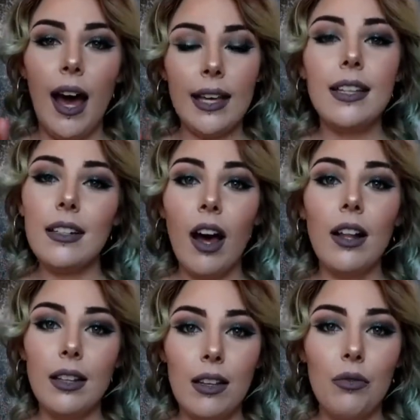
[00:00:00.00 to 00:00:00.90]
I
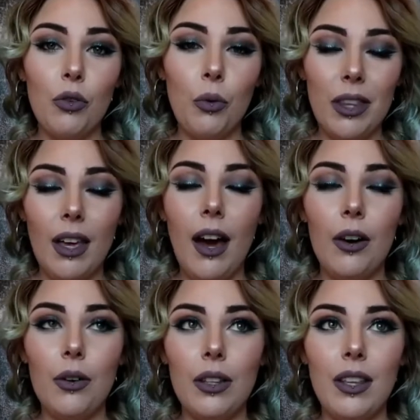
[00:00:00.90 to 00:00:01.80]
cannot live
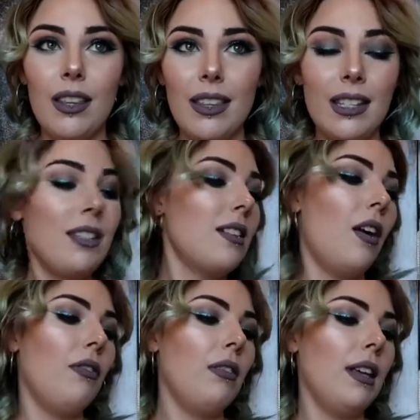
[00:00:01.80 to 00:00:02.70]
without this
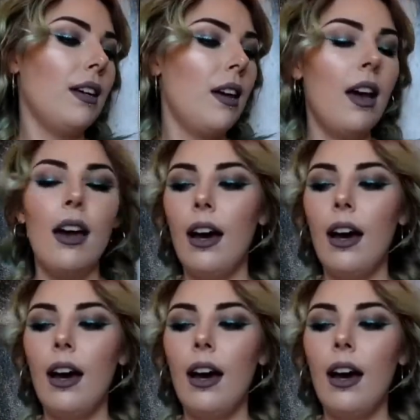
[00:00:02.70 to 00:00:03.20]
stuff. Like,